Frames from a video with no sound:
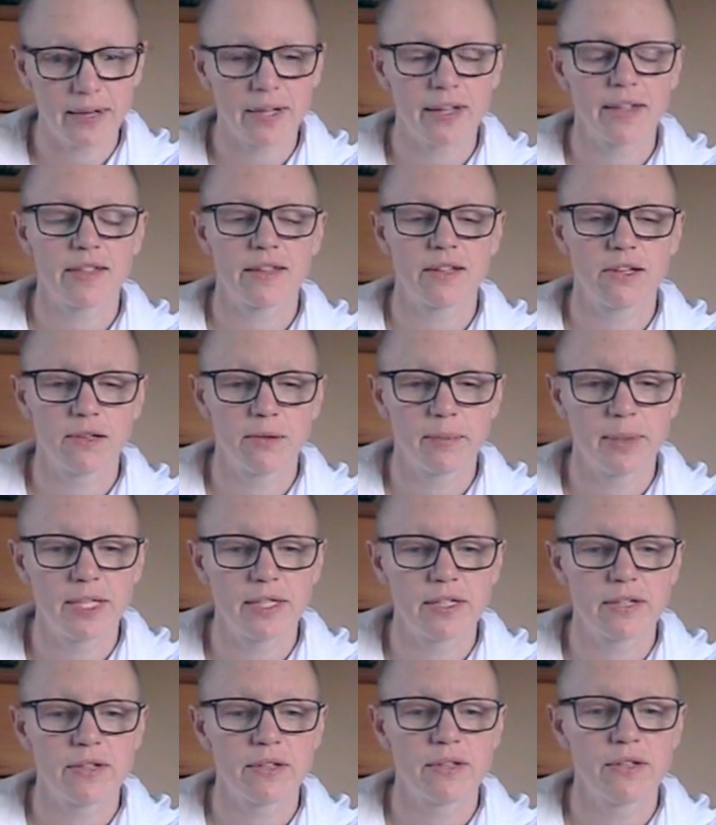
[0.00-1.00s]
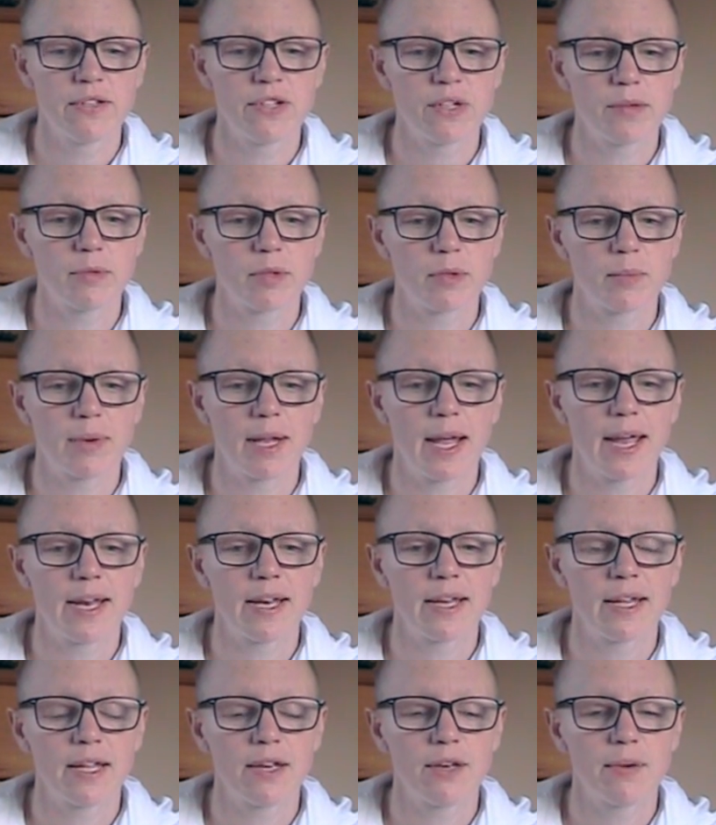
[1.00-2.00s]
ceremony, jump on a
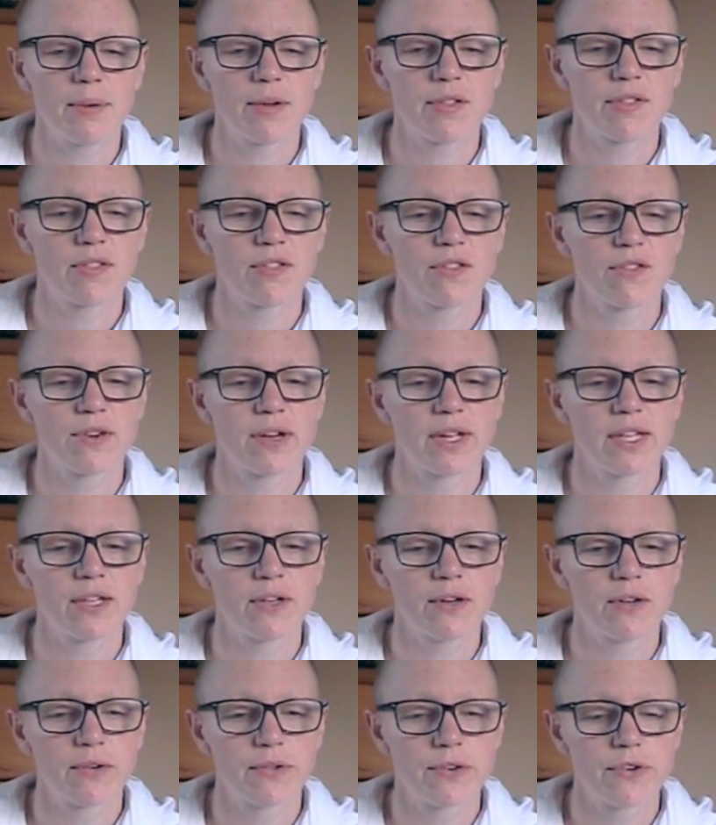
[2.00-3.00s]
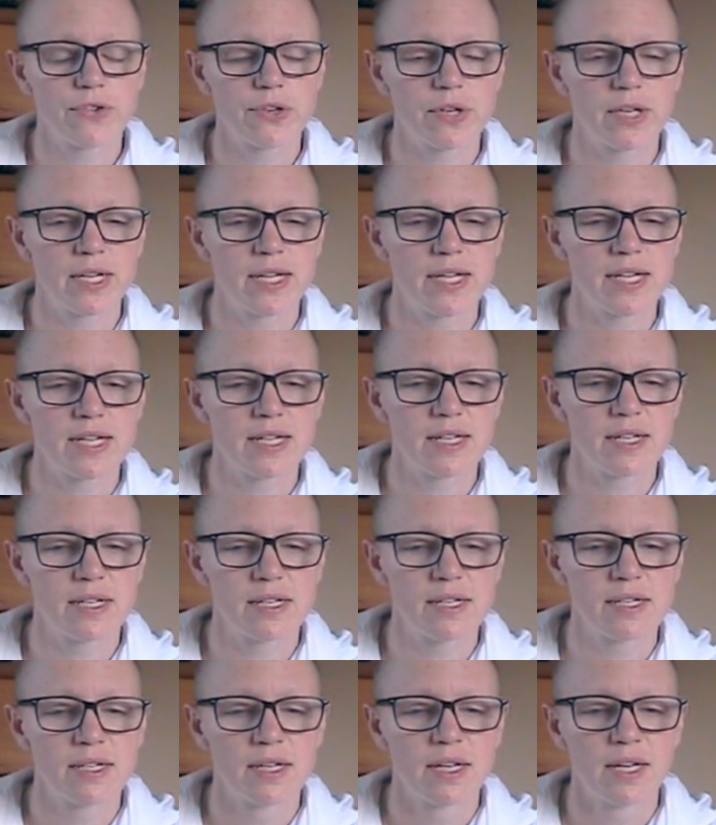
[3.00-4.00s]
plane, head to Western Australia on retreat,
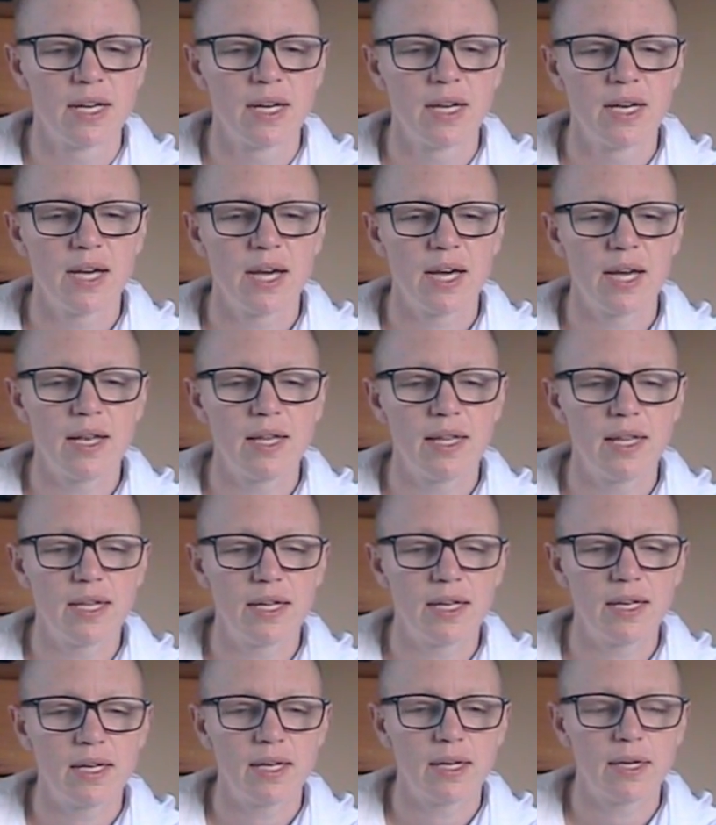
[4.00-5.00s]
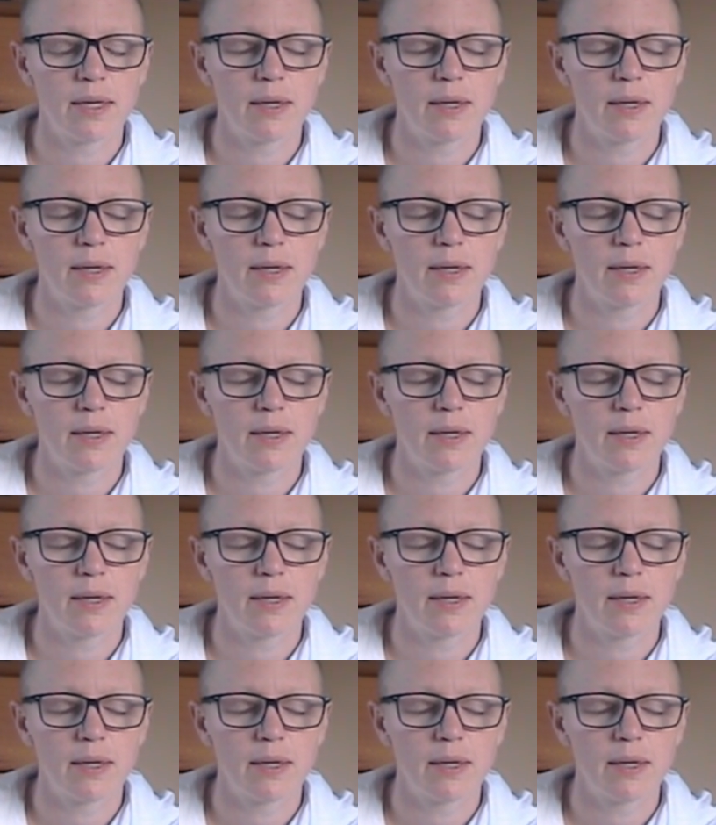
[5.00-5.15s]
and then